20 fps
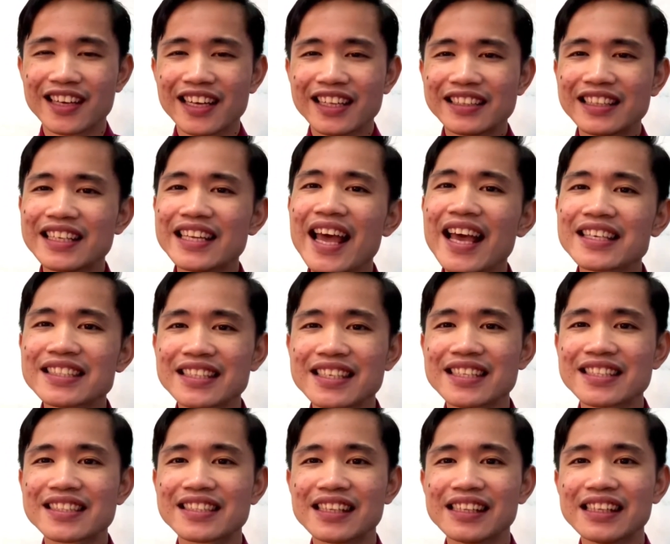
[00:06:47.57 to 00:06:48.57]
The next
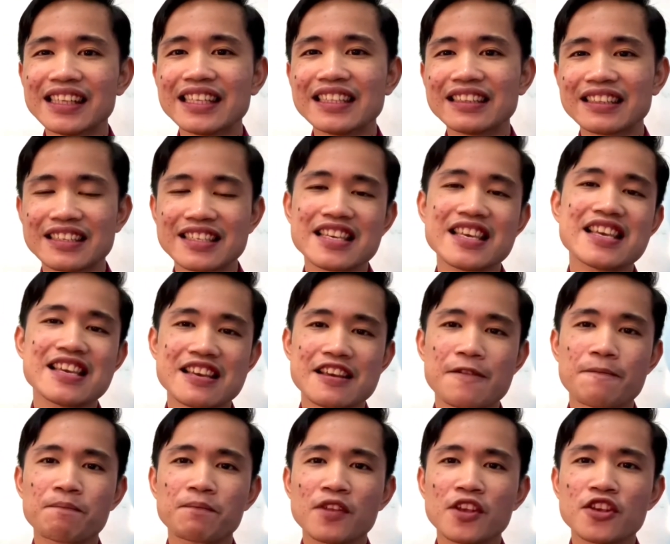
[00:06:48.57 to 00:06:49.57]
is Delete key.
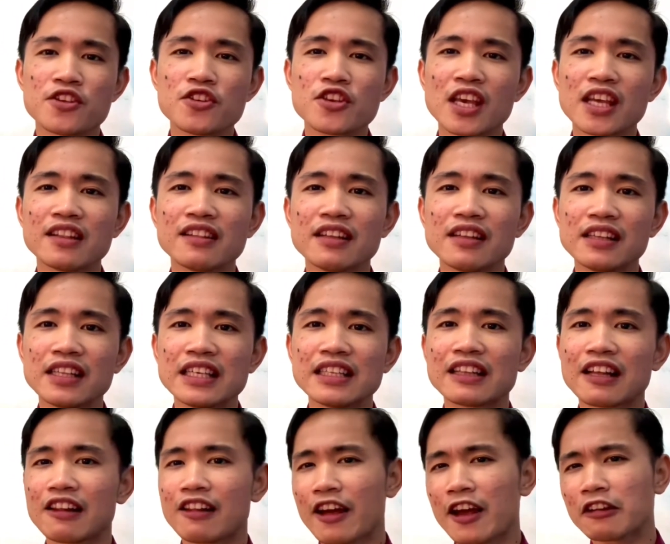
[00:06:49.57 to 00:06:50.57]
You can delete
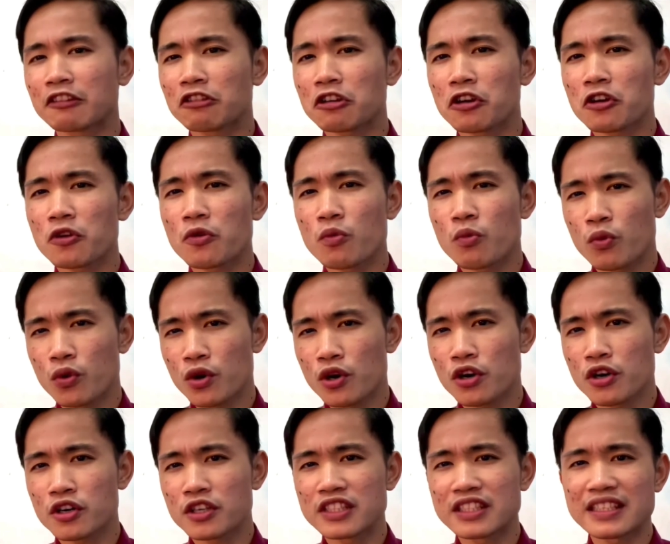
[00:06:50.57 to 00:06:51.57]
a letter,
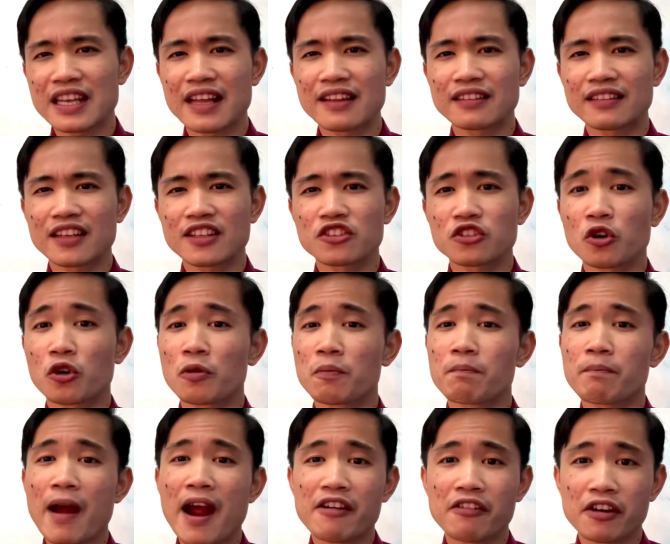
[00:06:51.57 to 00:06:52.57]
word, sentence, or
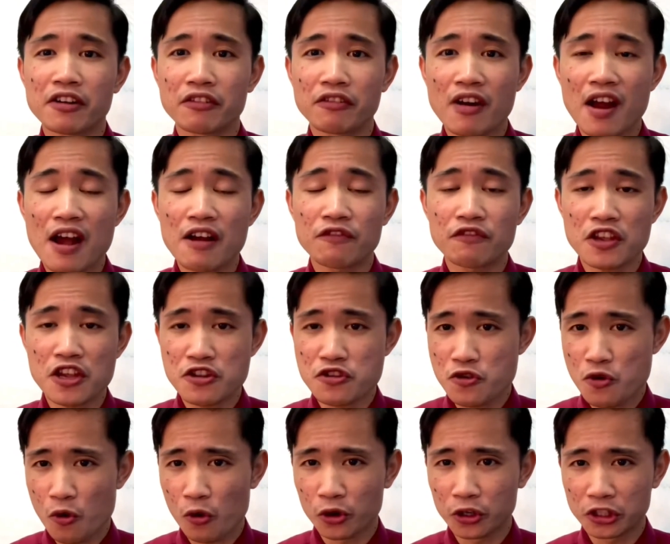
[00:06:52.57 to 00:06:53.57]
paragraph in
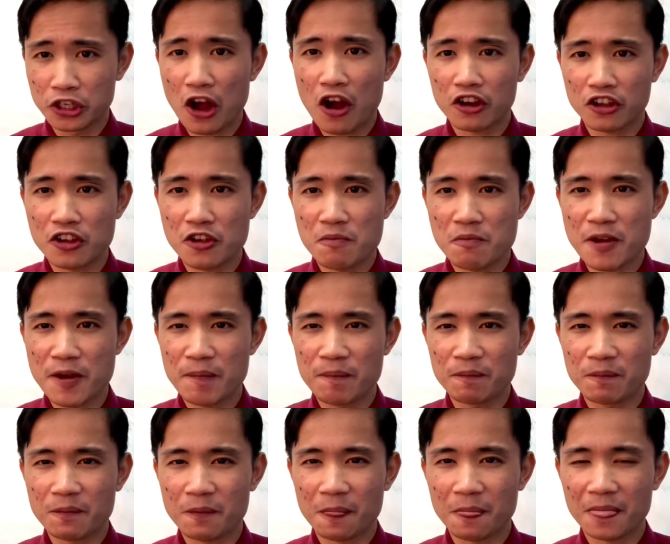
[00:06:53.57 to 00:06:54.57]
your document.
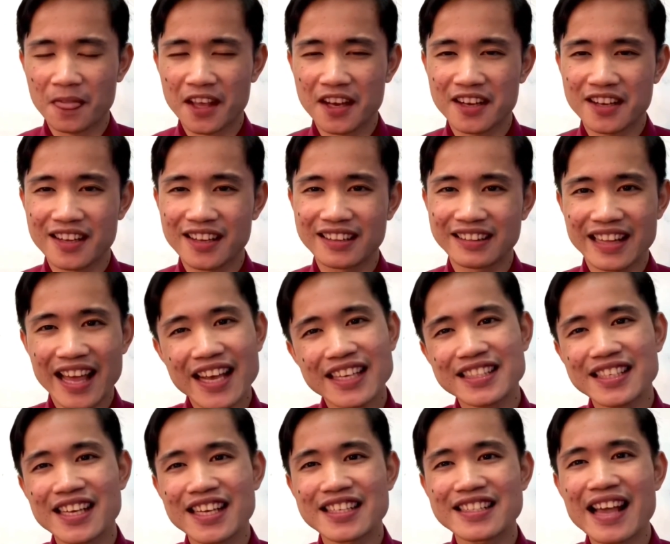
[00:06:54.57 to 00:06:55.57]

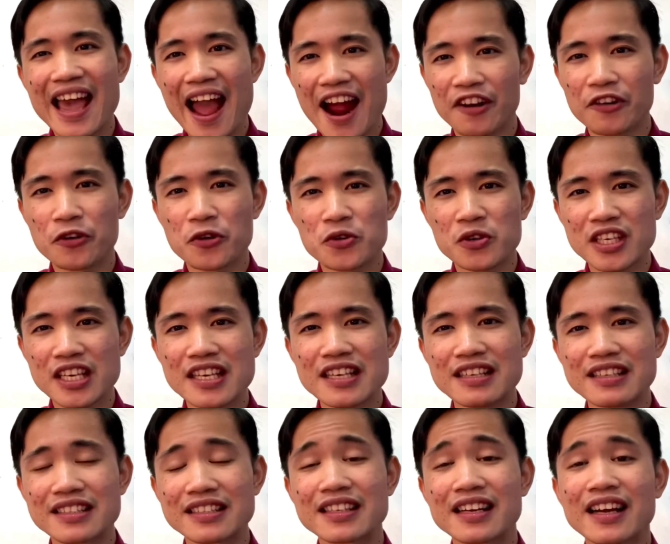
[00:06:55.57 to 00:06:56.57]
Next is Arrow
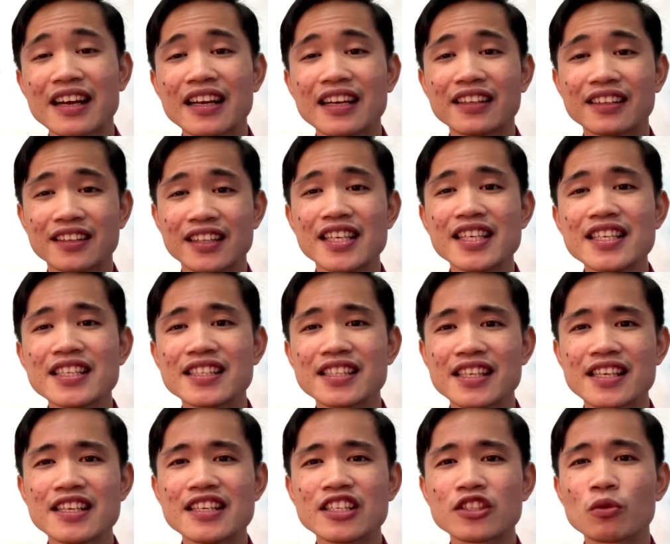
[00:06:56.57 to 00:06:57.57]
keys. These
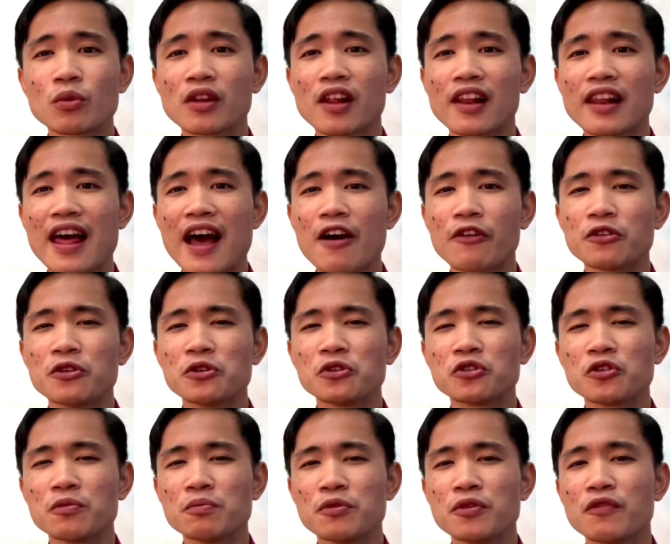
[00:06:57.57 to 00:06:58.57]
keys will allow you
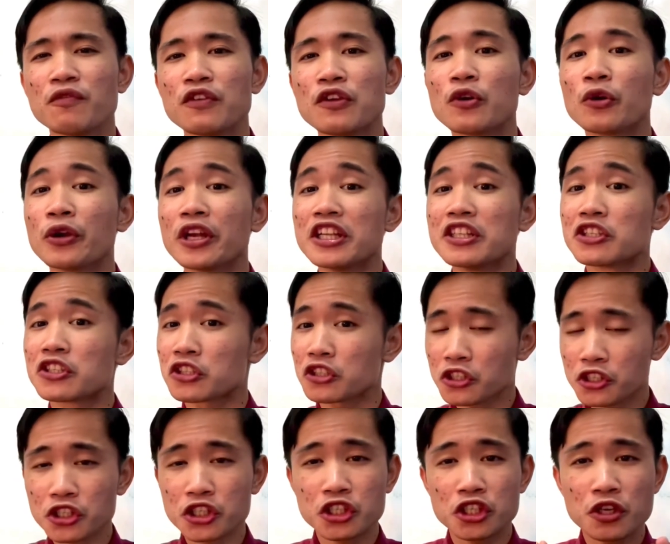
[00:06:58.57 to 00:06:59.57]
to move your
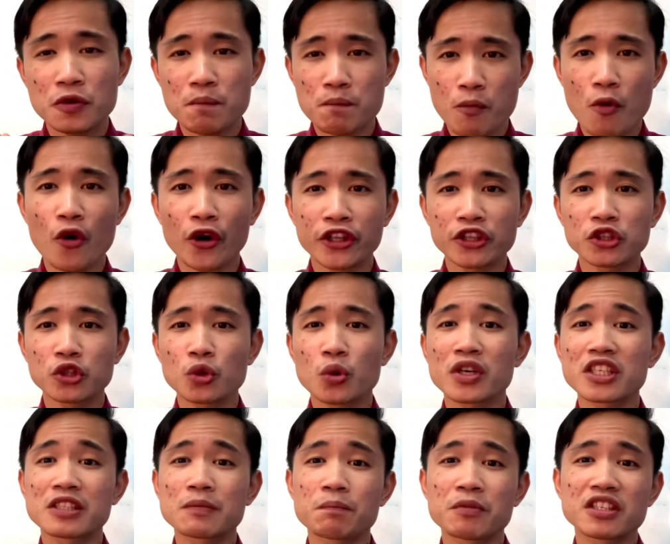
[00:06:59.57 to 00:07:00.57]
insertion point to a
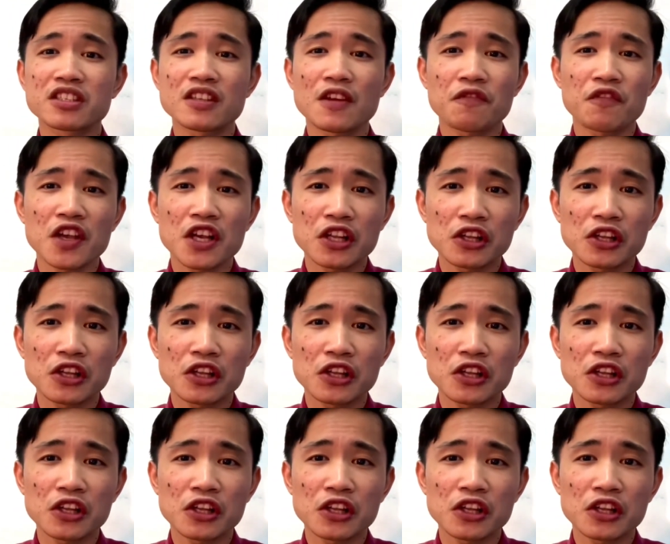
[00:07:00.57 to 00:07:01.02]
specific